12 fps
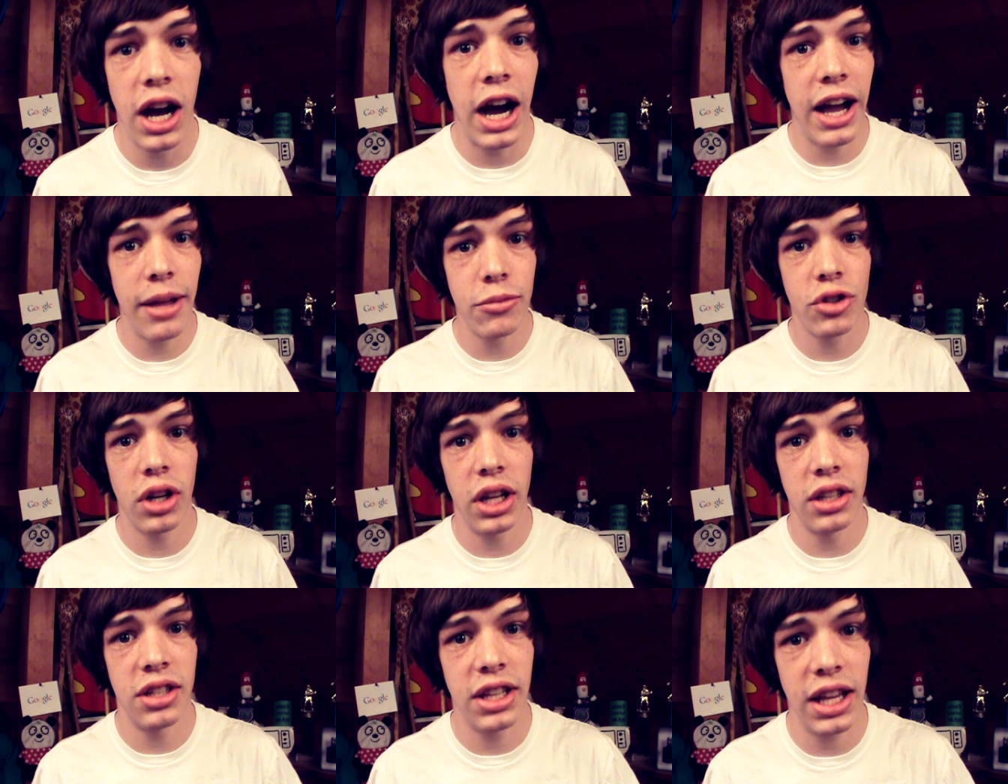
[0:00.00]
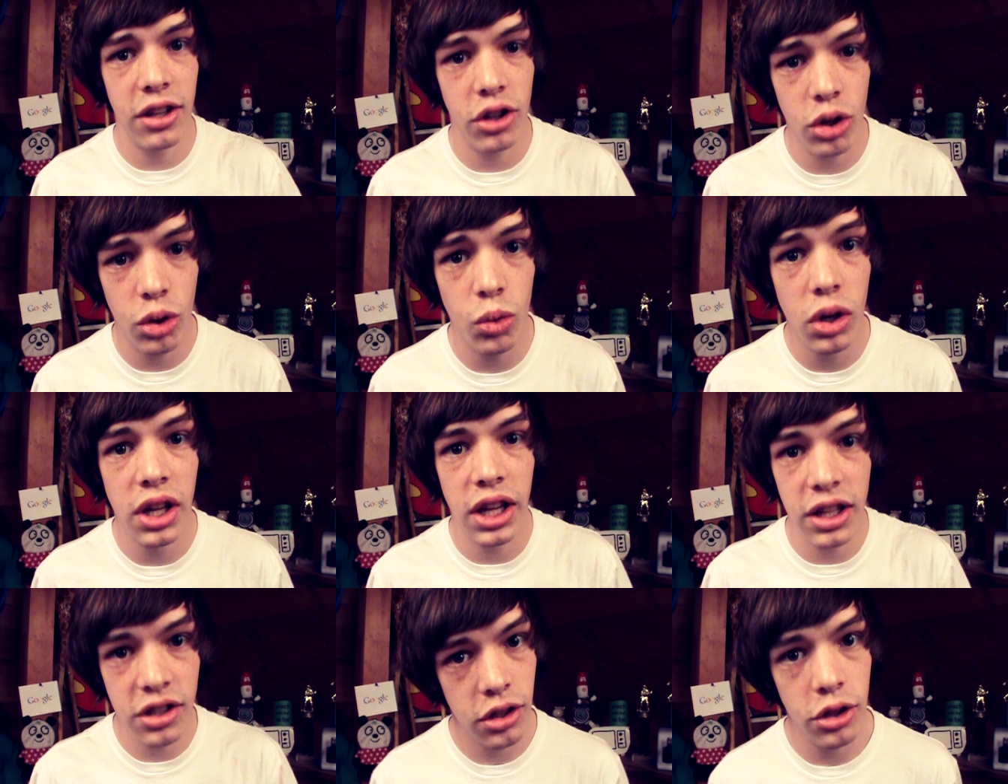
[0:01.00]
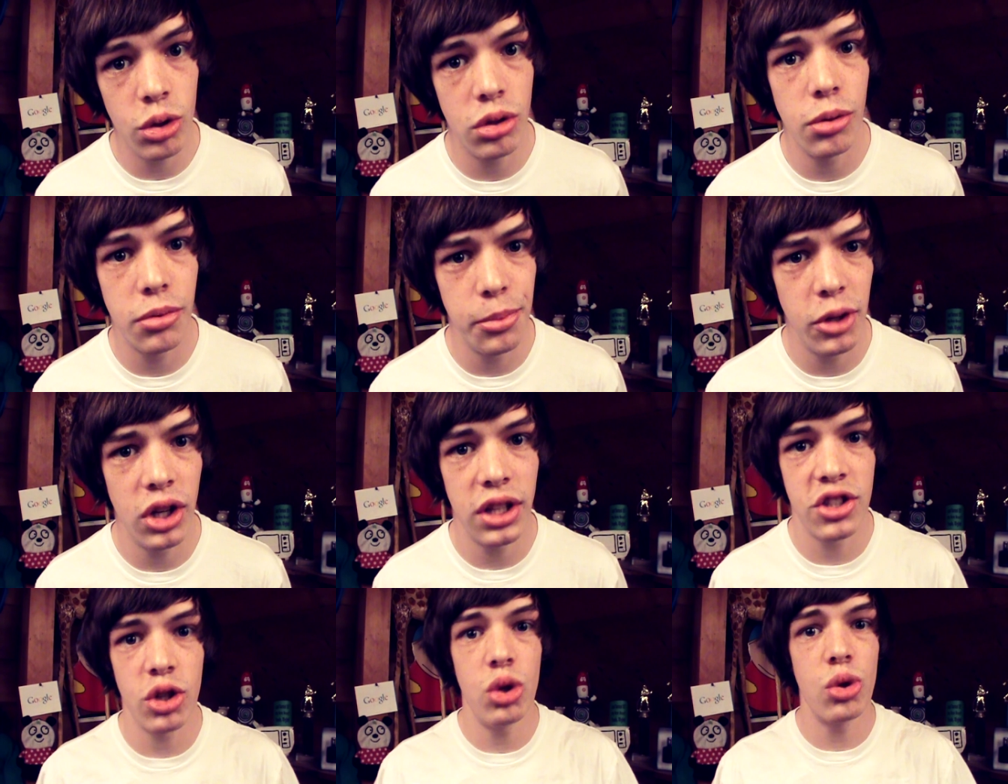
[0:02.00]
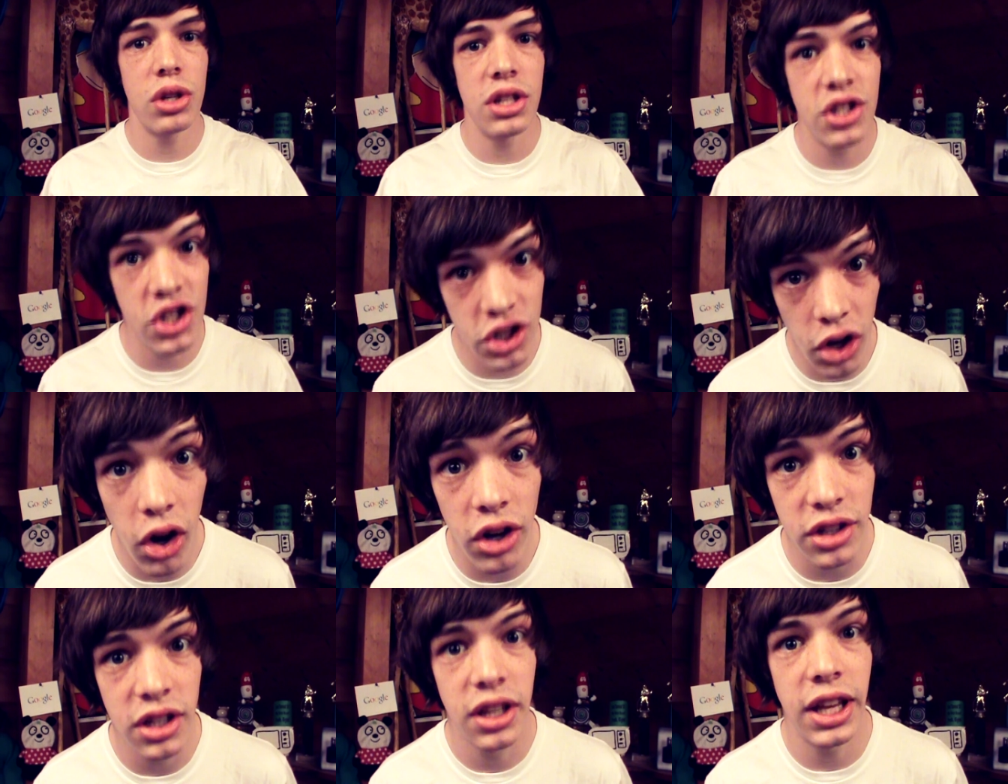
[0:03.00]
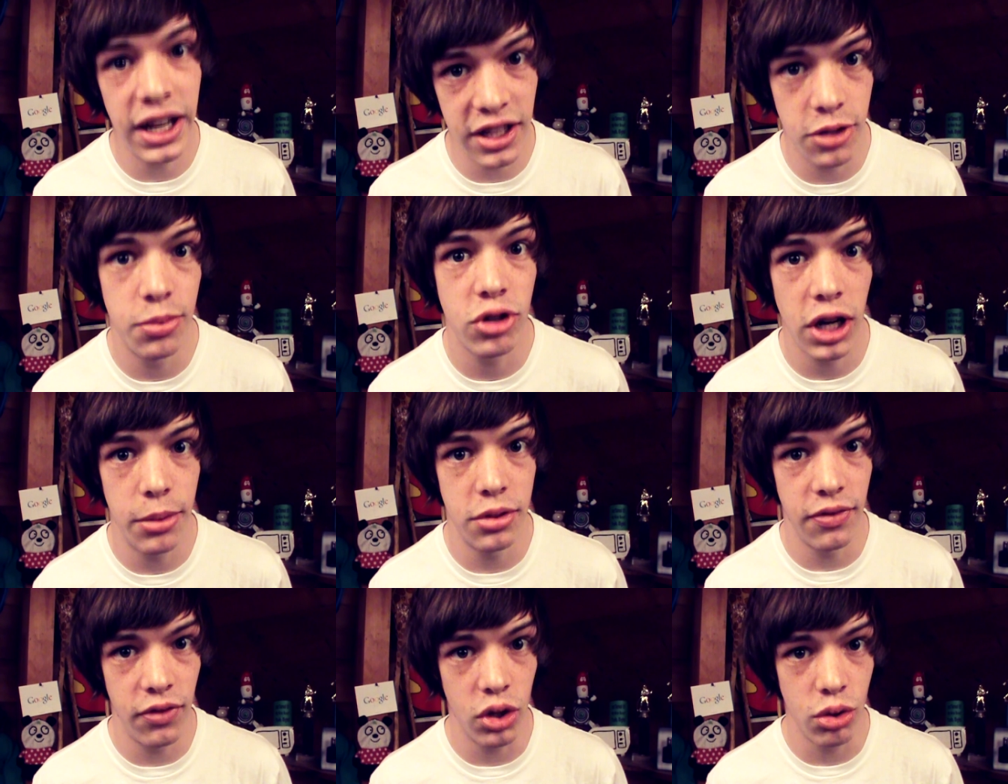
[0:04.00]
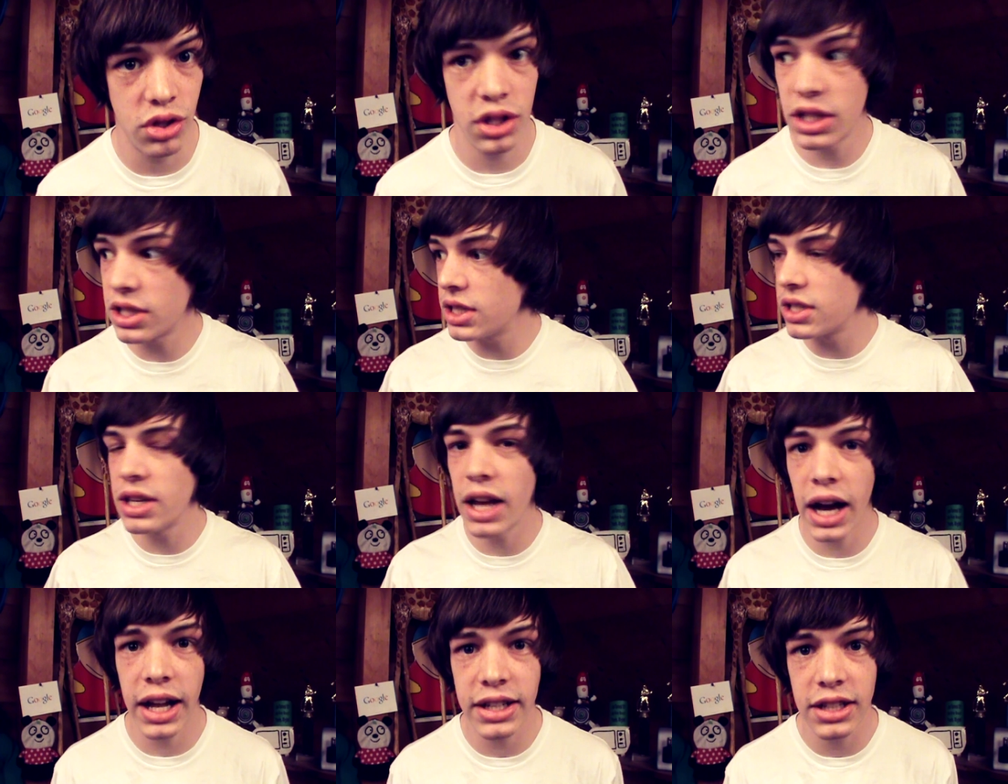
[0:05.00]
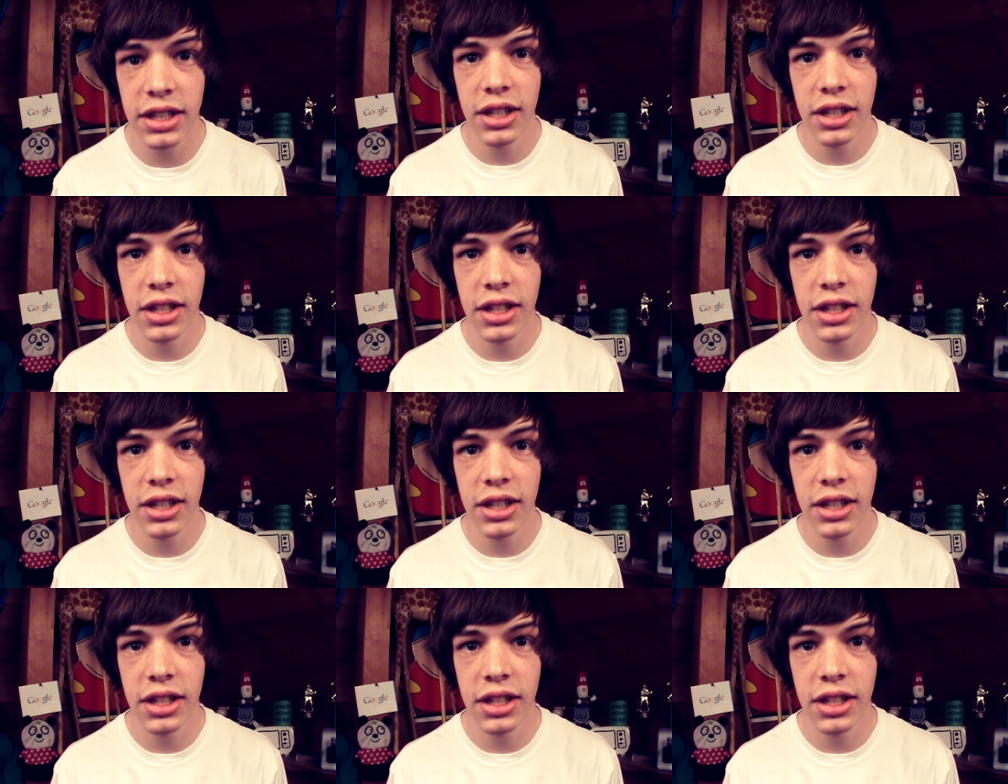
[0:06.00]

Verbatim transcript: I am trying to get you into the YouTube community so you can start getting subscribers and views. This is not